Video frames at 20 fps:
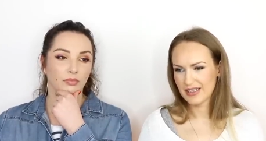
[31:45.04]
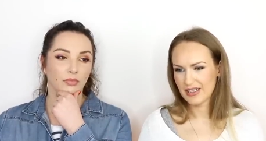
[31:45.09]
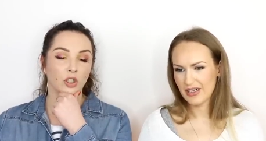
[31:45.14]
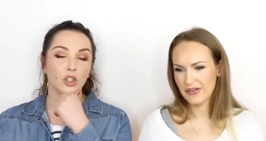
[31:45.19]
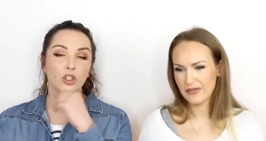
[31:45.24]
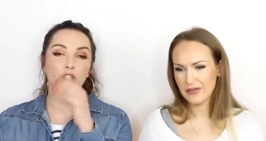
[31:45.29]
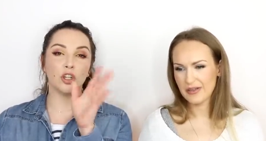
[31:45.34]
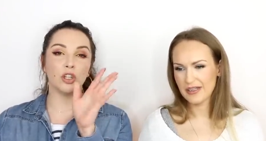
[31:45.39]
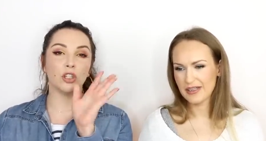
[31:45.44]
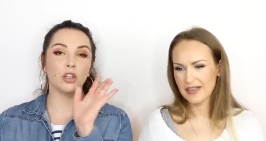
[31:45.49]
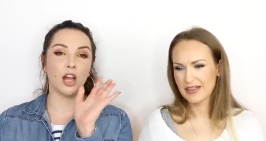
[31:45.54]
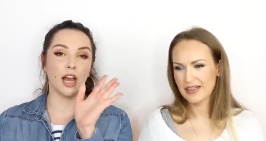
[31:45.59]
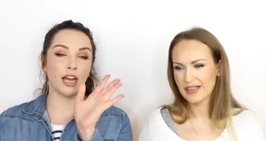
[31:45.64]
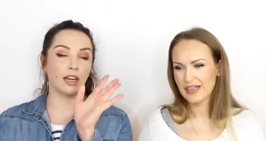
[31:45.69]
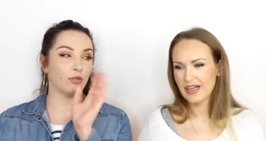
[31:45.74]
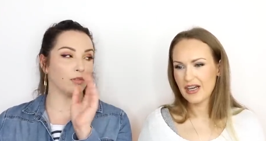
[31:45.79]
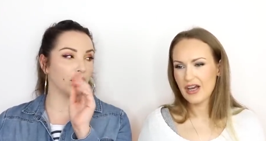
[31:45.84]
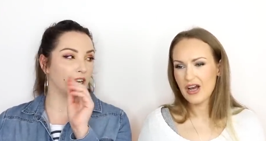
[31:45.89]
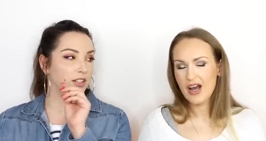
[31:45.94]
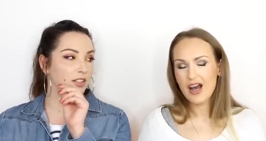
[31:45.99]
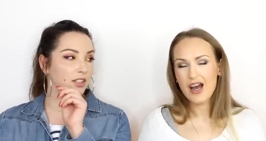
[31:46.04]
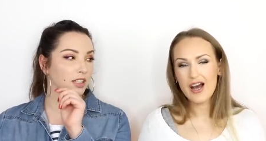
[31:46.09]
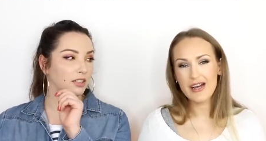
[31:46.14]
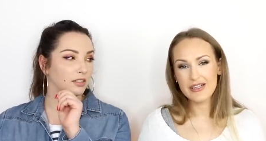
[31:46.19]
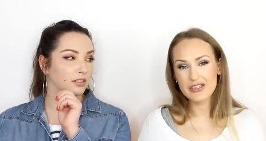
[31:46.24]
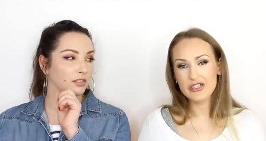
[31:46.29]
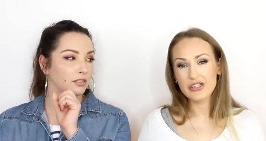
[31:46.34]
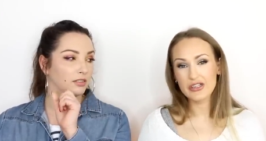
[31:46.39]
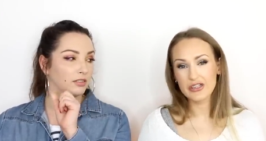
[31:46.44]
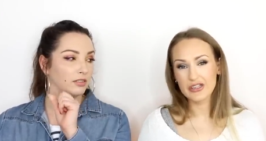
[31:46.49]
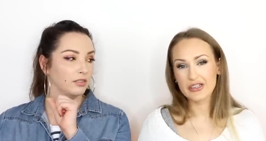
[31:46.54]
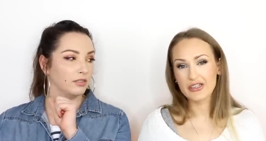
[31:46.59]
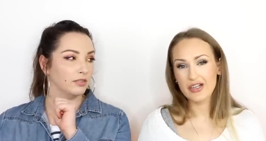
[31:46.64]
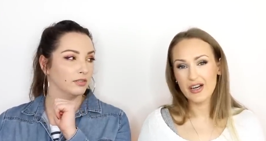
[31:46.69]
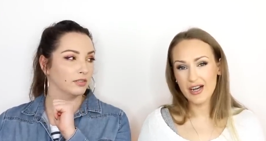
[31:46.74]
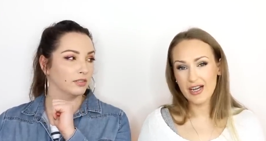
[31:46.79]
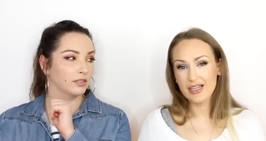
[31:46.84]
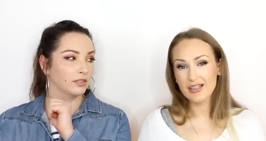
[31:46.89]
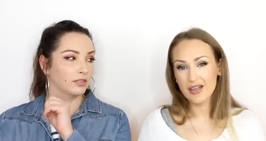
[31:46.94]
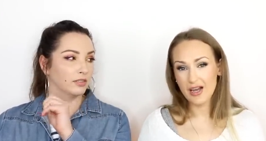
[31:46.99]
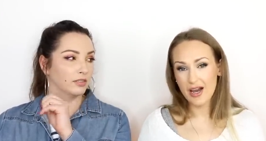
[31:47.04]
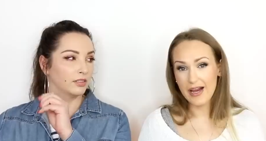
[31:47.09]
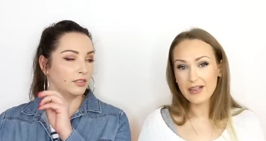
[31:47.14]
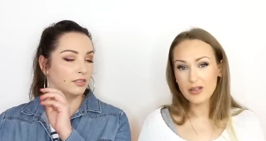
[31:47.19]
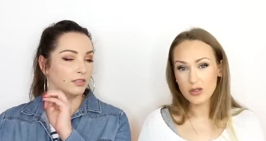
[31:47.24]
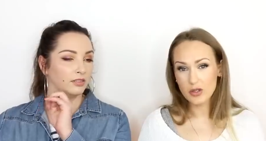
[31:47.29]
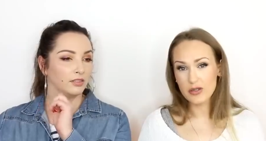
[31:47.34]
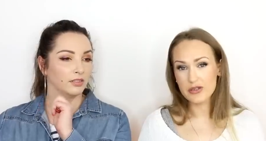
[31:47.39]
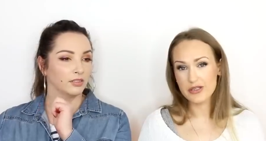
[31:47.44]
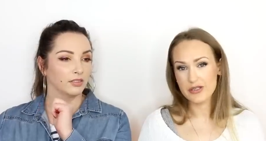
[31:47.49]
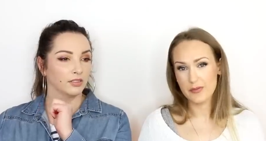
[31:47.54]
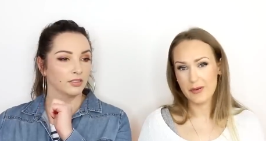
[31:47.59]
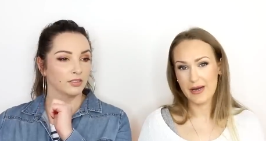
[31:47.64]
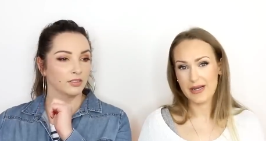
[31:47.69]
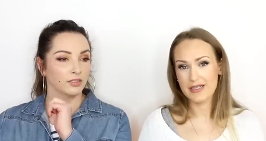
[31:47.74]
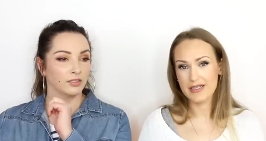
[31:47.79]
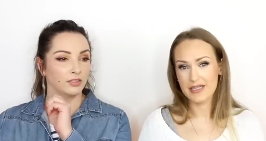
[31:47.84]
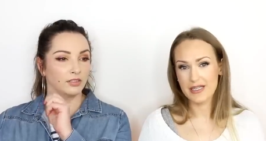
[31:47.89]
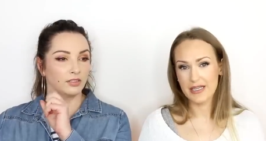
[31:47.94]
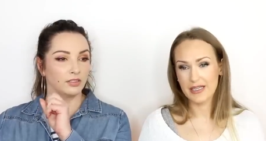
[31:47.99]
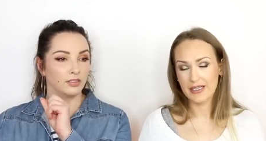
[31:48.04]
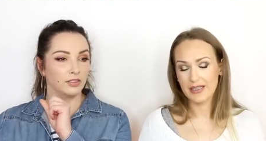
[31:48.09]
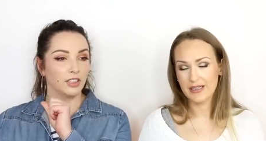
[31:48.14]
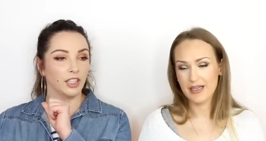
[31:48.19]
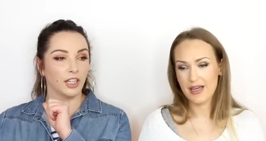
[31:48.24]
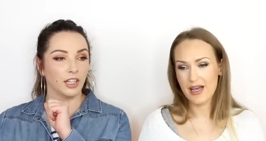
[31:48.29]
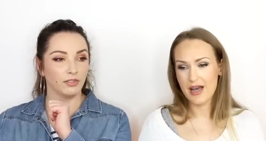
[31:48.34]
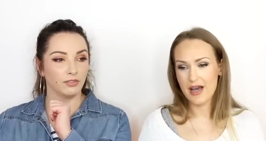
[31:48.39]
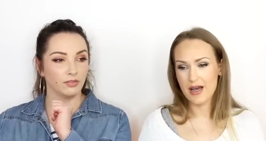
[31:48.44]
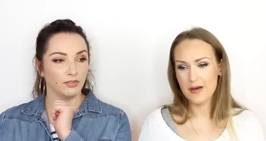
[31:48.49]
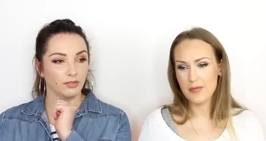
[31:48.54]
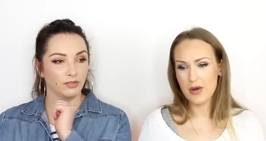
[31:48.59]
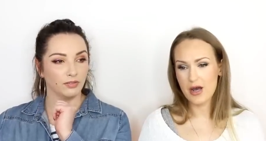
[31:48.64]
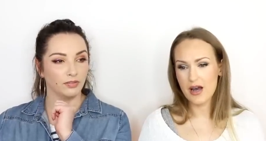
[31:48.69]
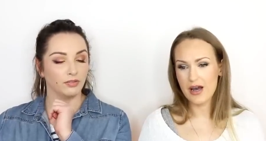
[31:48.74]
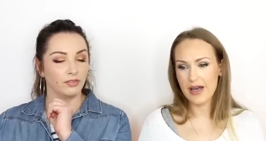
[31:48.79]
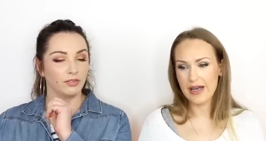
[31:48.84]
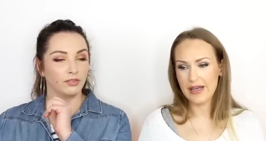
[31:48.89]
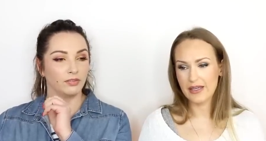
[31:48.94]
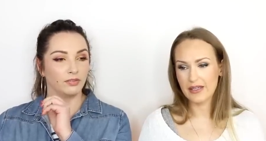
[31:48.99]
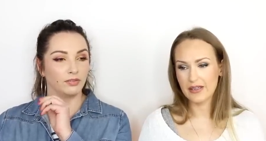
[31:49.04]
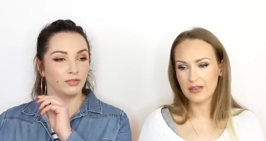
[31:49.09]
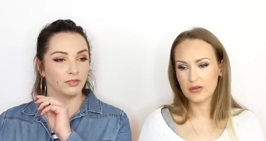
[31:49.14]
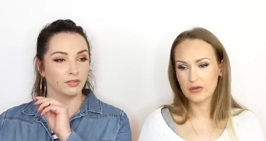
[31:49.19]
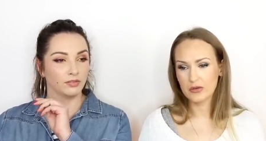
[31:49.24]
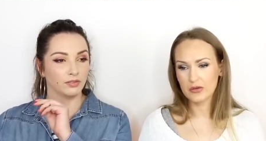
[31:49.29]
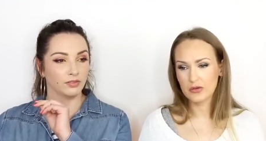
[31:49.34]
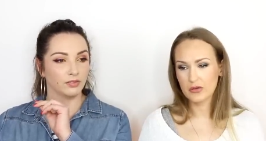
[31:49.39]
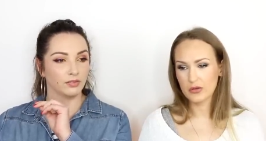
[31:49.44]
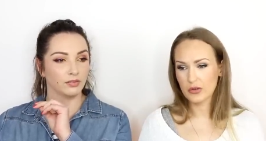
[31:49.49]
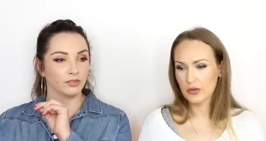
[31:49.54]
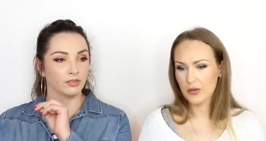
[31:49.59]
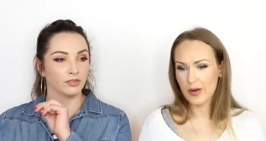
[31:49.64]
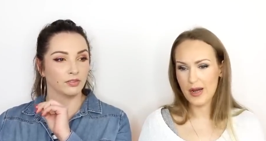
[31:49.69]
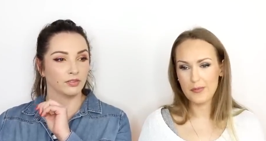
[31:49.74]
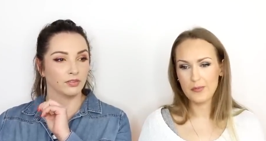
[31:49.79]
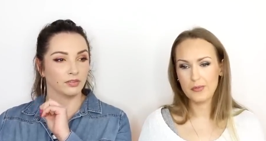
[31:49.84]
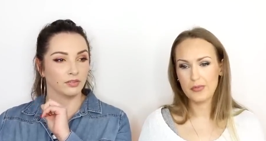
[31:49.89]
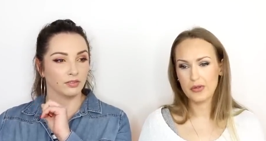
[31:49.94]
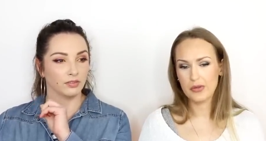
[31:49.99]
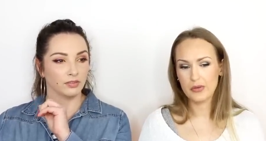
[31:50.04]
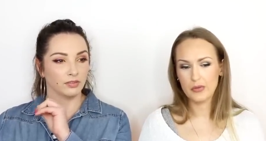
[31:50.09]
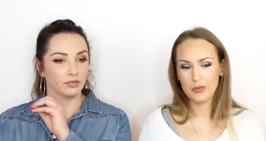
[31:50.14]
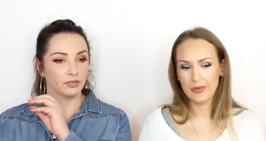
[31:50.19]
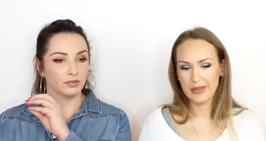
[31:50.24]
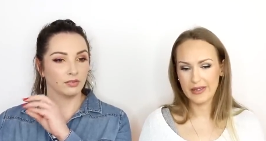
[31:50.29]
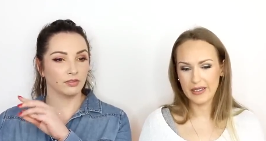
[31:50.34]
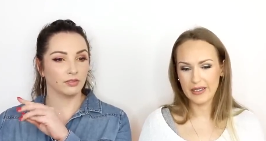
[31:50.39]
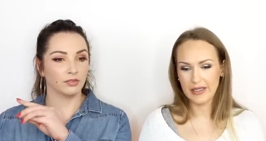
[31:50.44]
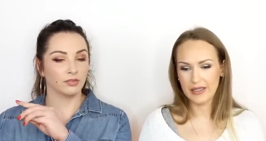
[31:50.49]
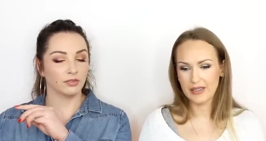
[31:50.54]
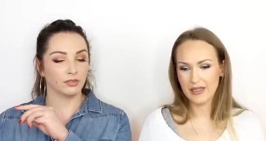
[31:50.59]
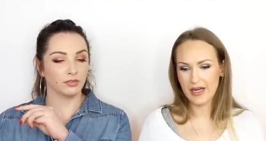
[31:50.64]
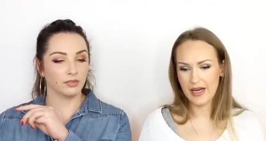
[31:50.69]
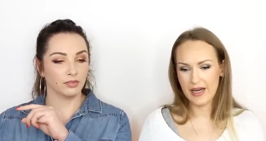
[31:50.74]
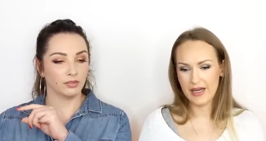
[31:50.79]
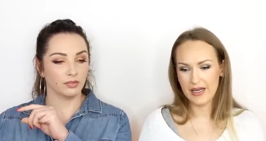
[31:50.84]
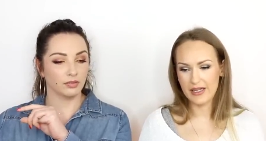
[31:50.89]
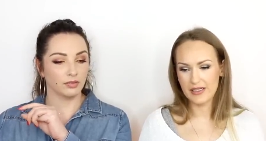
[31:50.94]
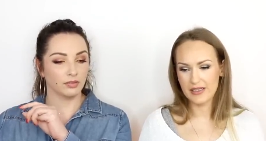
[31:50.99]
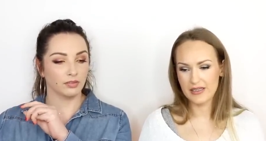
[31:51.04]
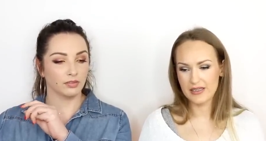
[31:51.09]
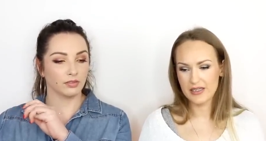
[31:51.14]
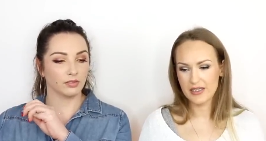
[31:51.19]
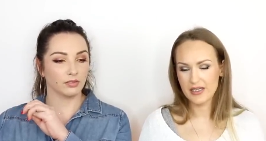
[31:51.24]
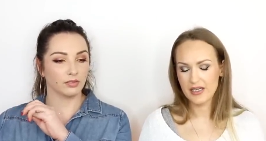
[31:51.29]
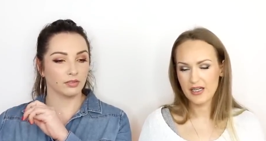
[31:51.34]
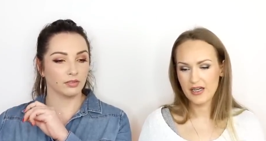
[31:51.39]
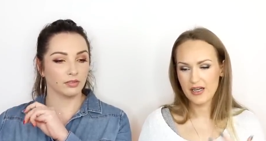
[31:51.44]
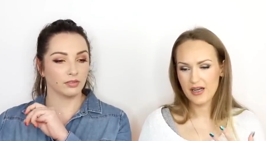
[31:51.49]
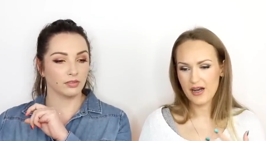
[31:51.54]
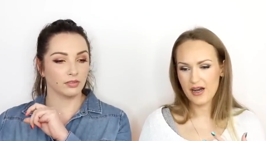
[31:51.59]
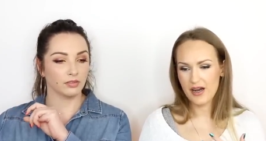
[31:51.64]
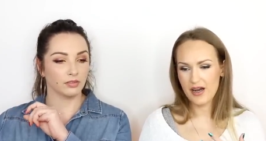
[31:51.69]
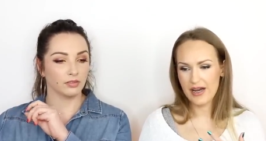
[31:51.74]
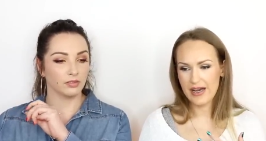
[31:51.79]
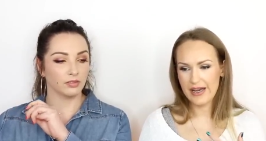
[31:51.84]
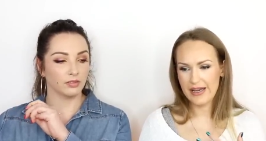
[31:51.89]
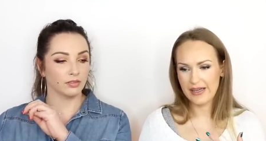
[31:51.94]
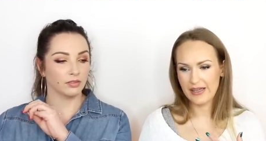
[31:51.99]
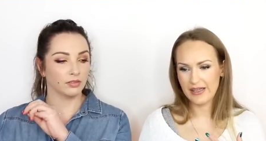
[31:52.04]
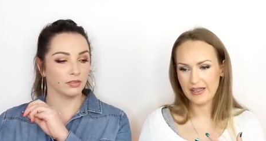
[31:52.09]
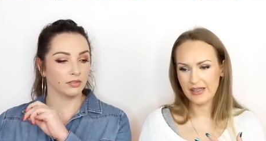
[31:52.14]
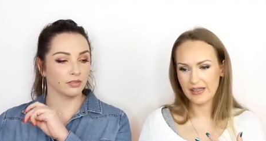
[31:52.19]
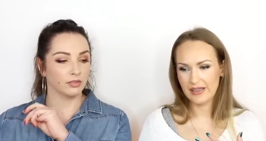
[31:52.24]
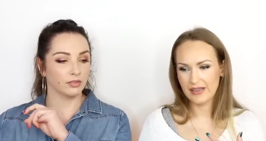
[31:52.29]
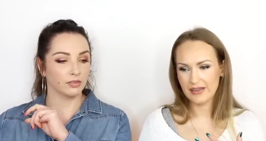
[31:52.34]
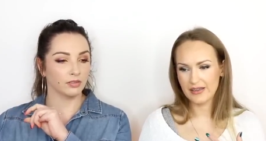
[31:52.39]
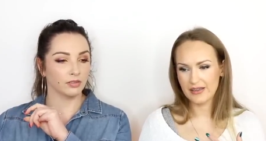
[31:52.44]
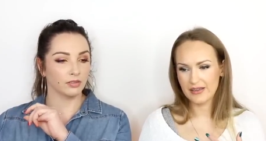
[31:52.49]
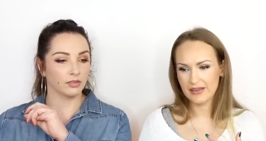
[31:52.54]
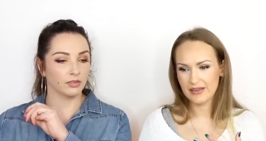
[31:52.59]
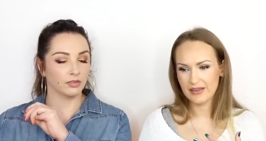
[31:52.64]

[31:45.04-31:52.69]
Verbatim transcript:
Speaker 1: Because you like racing. I do. I like horse racing. Yeah. I grew up with it, and I